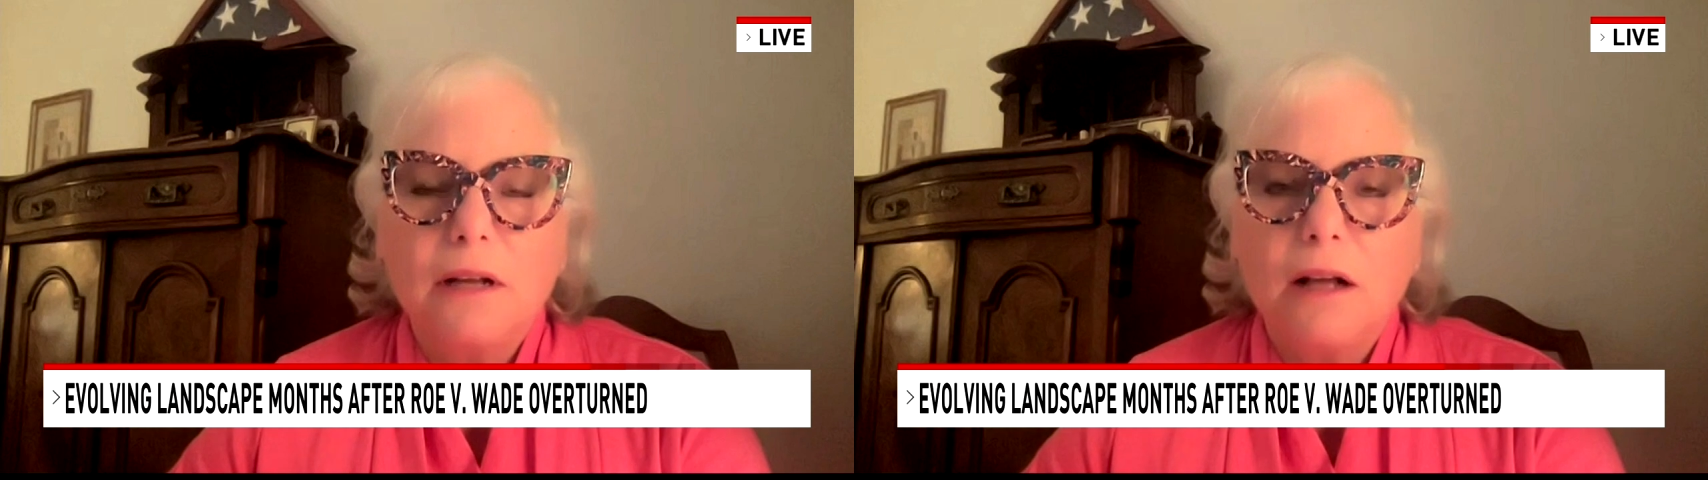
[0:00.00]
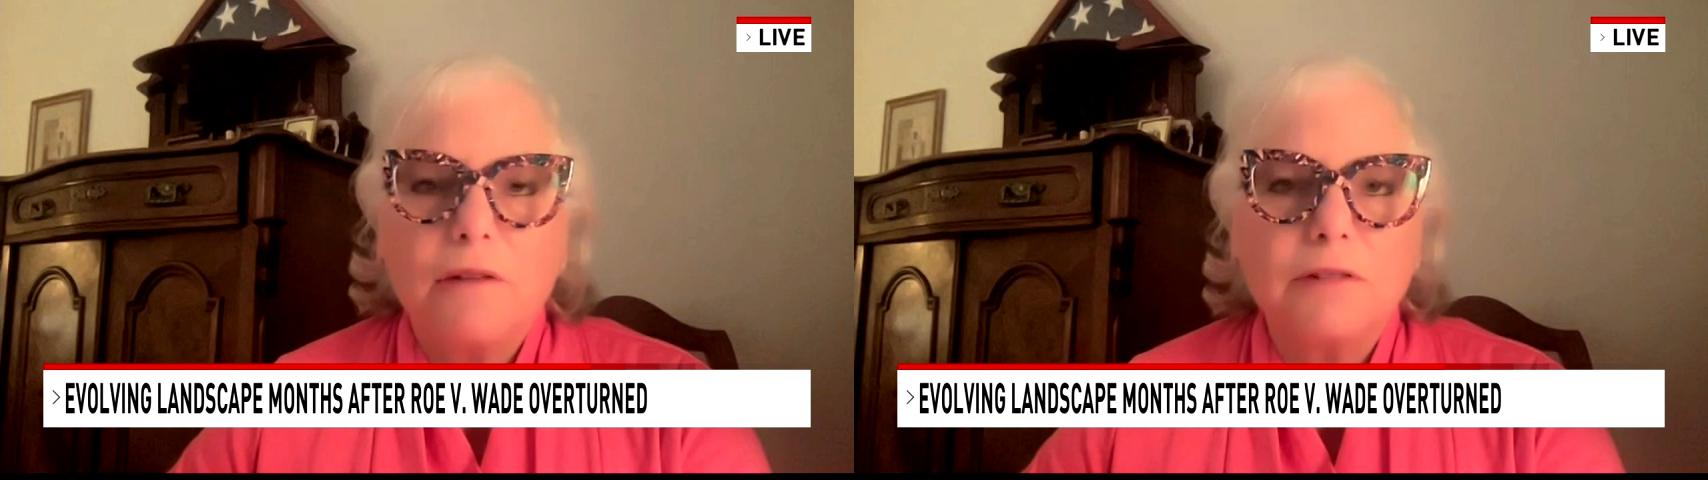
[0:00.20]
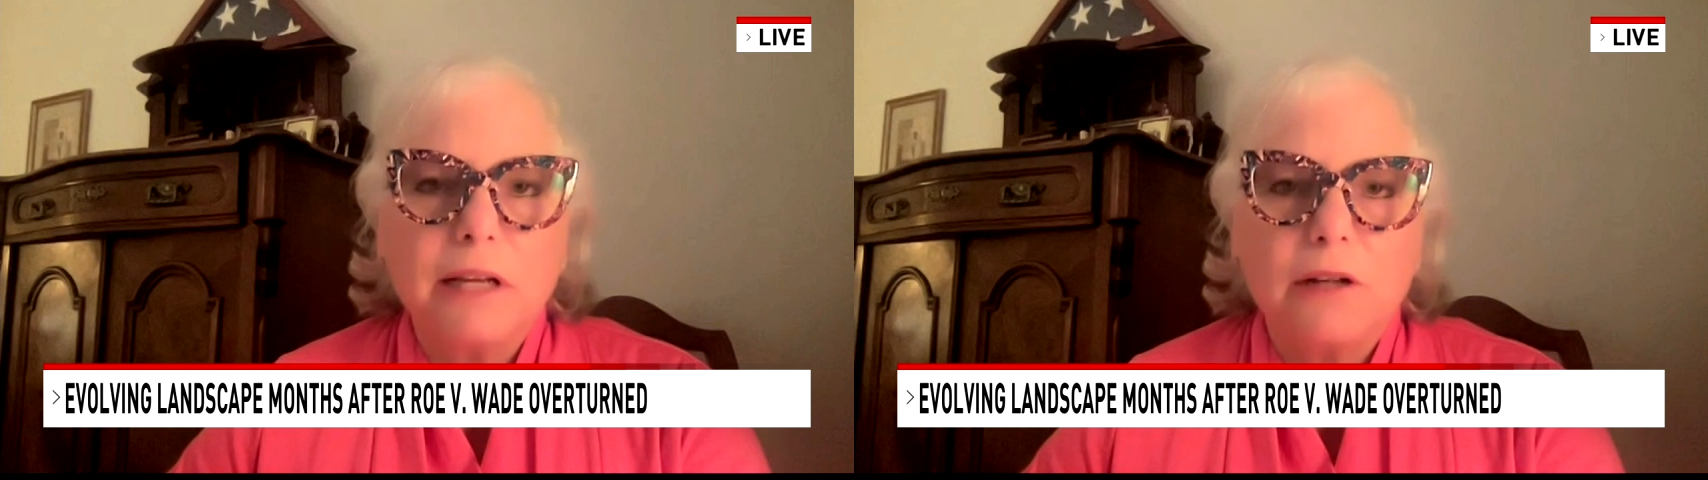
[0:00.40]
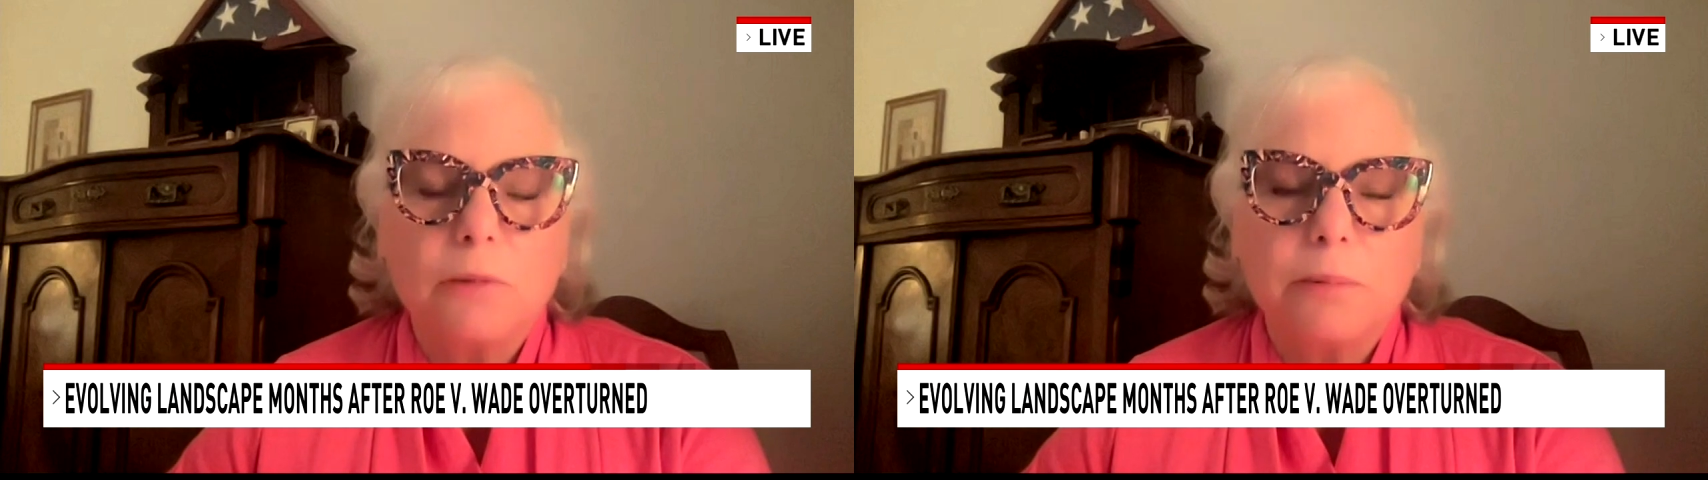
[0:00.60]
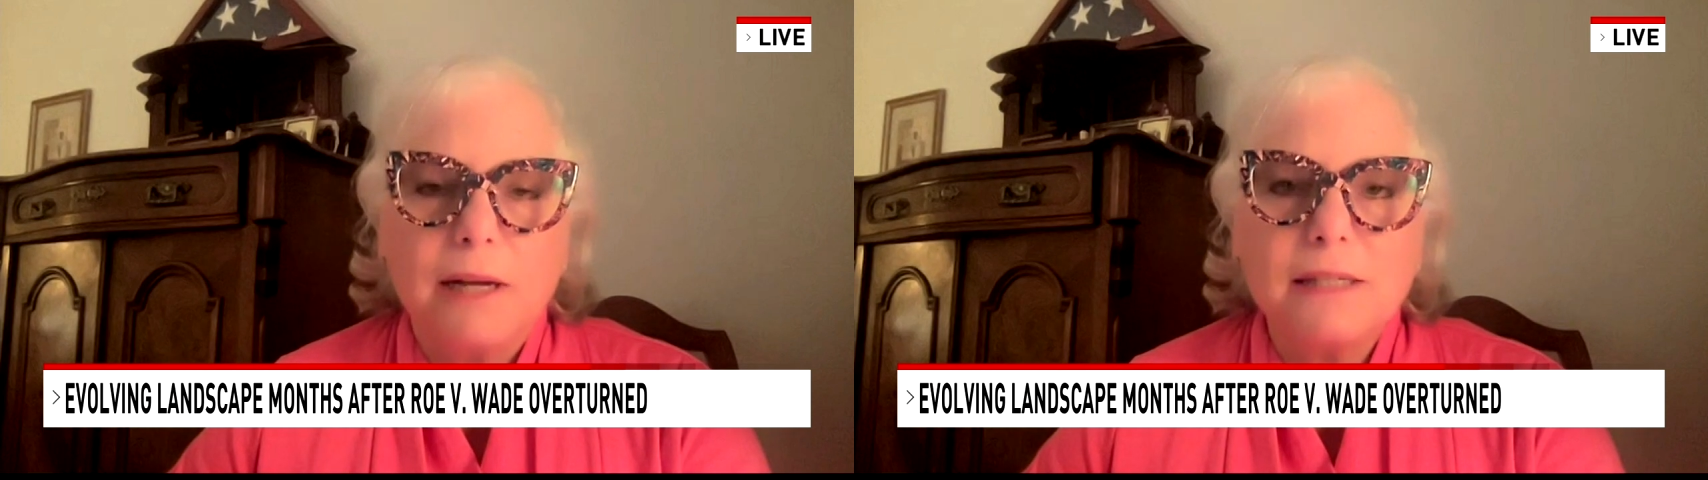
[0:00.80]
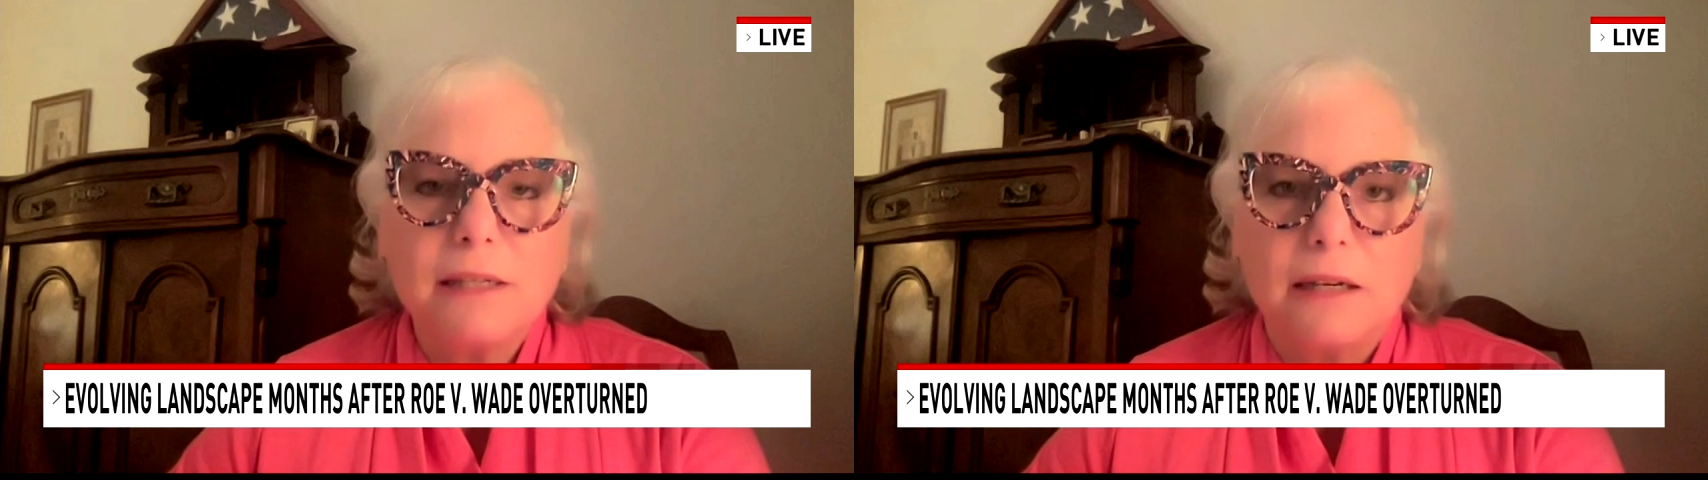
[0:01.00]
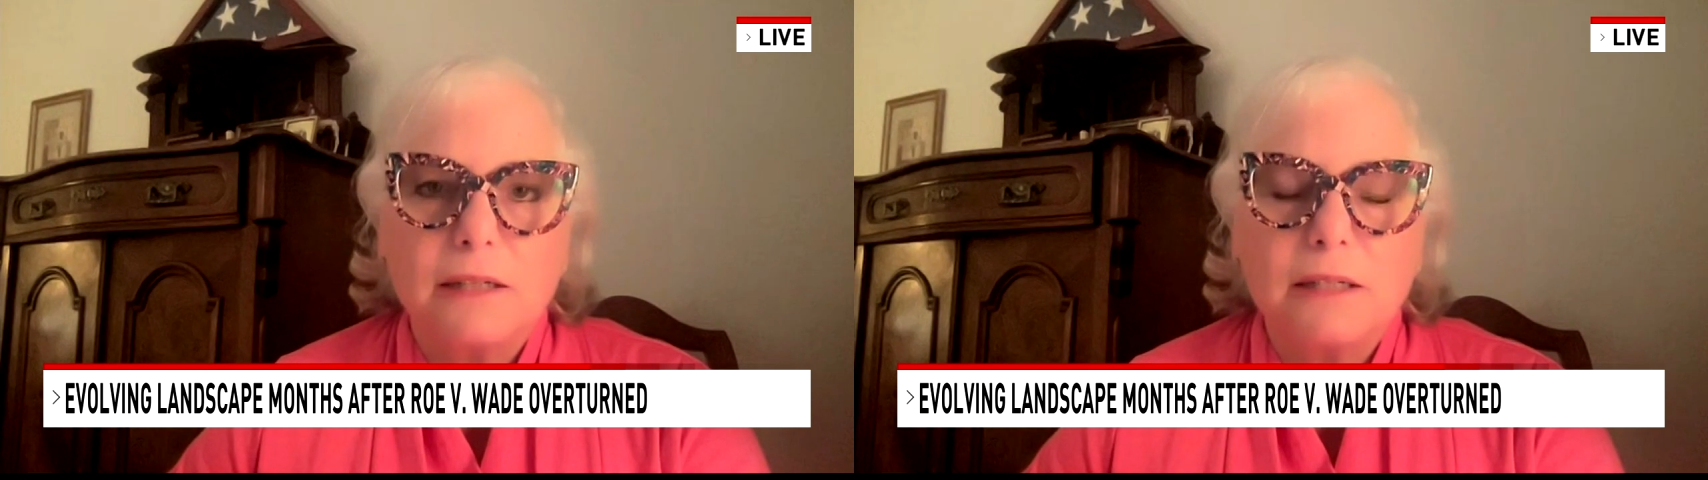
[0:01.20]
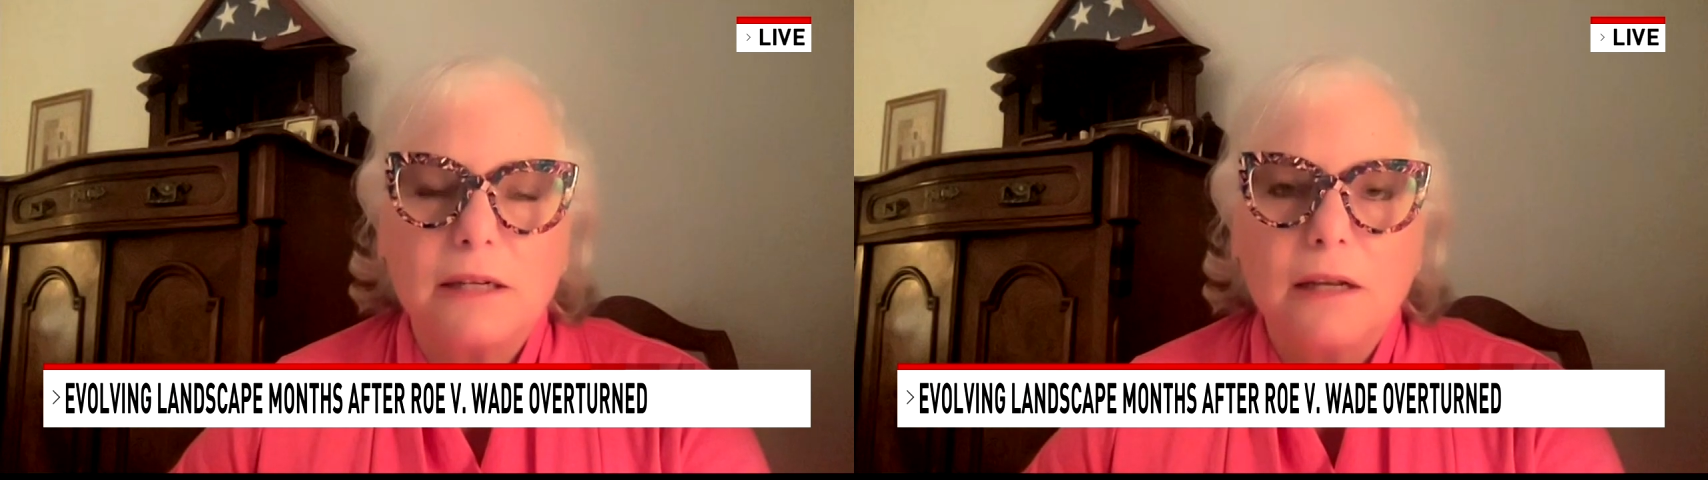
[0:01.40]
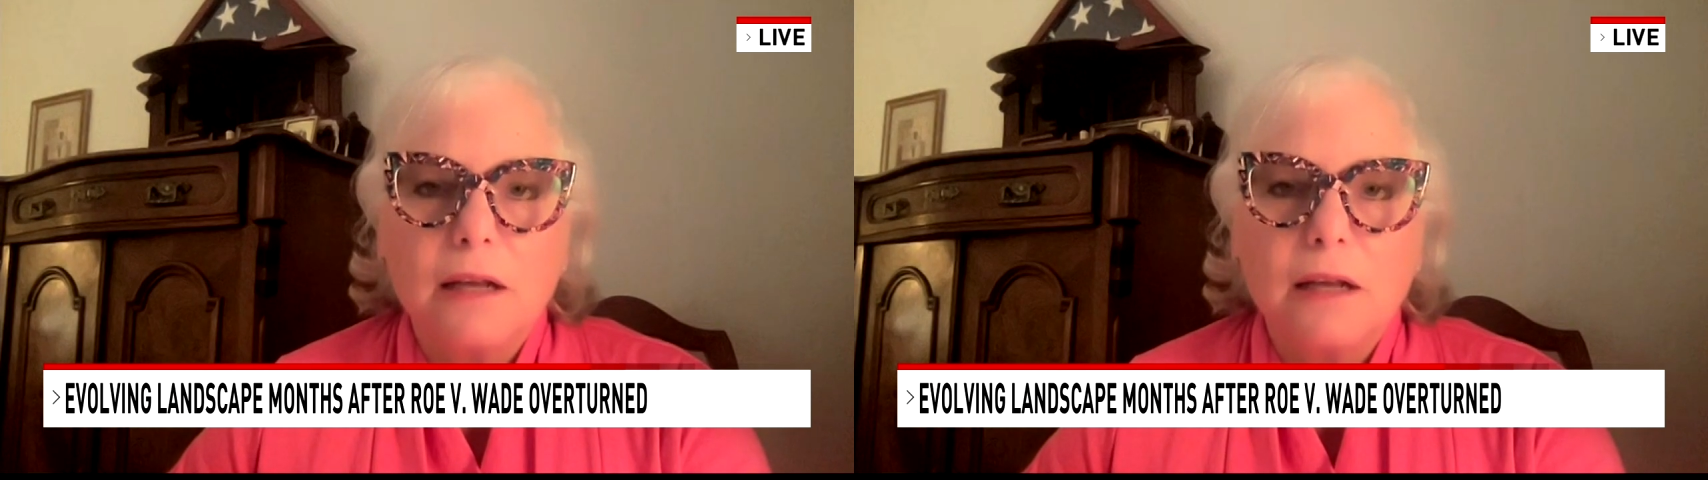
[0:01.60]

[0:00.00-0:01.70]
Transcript: of legal precedent